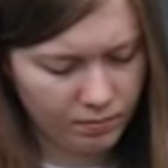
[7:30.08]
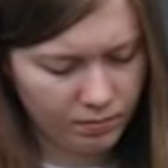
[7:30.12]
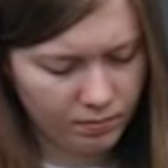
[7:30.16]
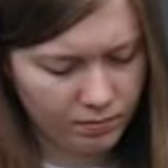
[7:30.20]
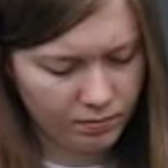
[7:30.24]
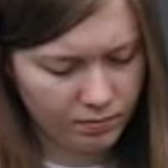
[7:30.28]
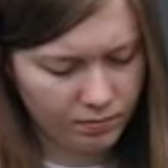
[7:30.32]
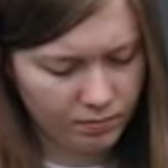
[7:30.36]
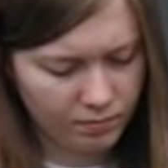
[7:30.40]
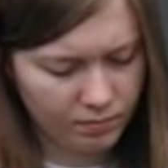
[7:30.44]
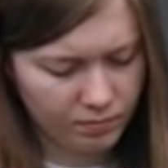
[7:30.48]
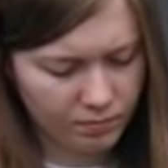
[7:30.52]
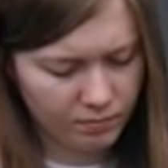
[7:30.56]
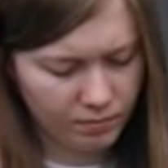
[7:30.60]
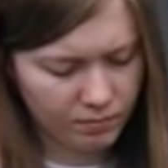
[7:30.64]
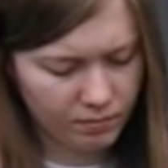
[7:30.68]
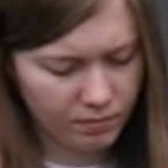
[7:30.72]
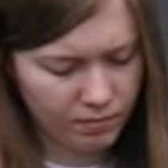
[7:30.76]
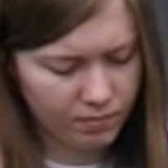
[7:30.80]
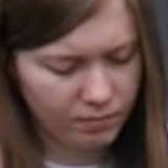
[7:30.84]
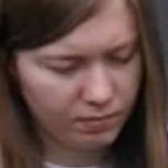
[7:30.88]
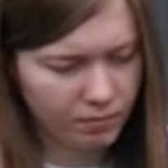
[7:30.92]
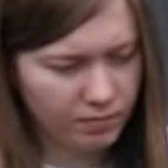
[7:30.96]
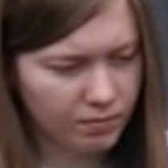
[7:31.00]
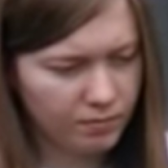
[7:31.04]

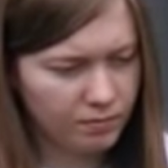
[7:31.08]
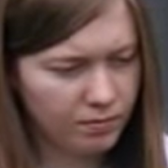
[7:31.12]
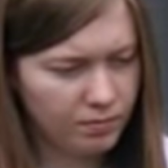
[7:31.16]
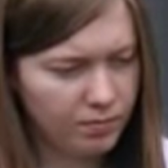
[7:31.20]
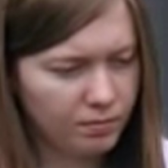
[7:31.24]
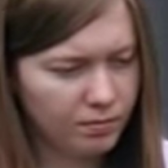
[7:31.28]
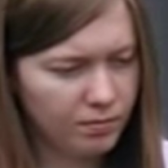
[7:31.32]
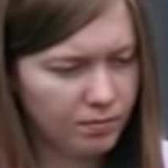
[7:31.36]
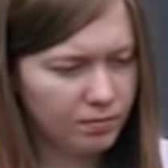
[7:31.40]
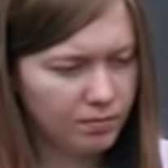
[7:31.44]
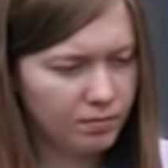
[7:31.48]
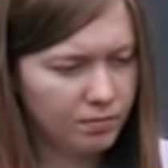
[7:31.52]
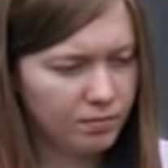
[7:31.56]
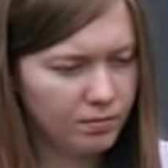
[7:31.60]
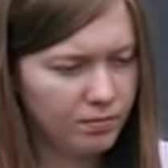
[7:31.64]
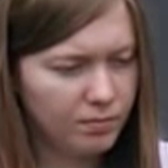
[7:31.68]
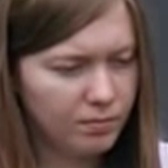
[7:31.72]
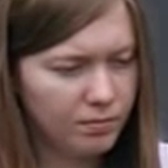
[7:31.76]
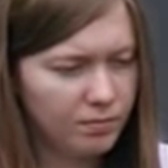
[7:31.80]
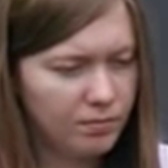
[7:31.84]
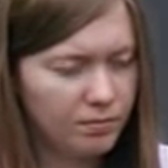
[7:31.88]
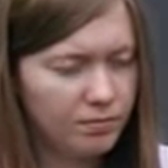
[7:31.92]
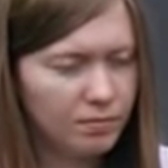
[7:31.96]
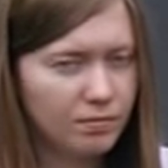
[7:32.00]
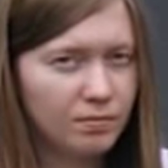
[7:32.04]

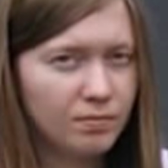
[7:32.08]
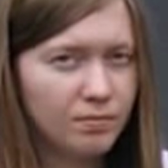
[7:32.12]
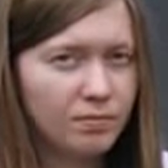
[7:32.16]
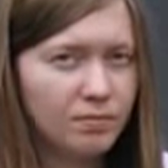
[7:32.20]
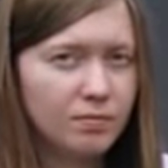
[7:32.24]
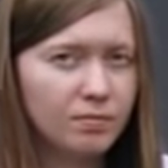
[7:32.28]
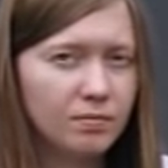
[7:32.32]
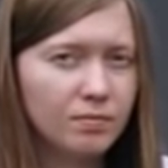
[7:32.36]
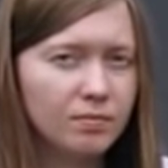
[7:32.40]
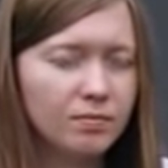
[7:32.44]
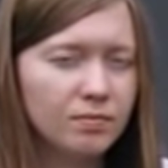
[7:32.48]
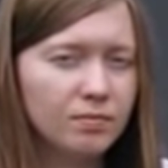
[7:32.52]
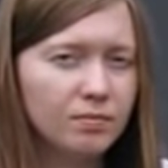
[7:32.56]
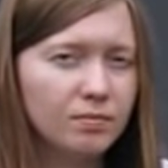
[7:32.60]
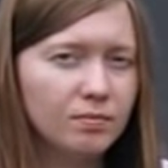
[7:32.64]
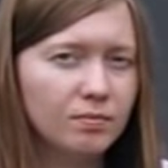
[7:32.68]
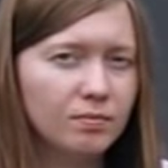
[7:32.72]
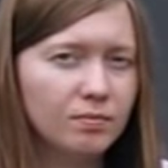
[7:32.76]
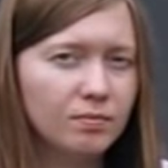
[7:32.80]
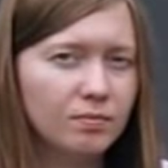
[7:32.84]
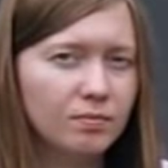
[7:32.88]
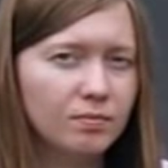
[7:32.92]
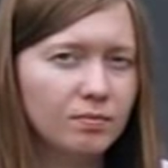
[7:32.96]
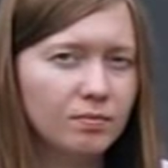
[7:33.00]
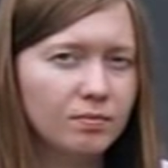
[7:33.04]

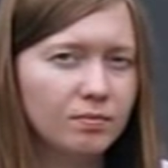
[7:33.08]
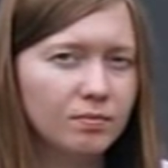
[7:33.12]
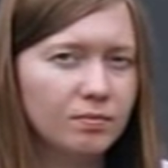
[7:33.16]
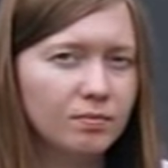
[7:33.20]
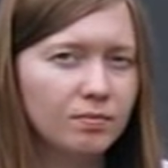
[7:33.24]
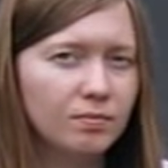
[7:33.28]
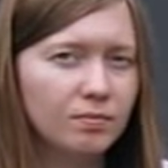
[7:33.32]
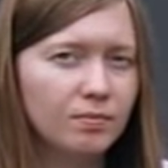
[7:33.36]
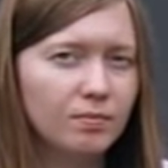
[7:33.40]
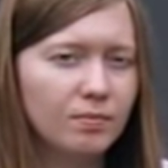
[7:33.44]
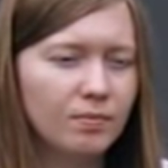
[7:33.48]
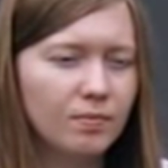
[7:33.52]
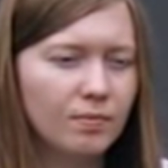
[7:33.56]
This person isn't speaking.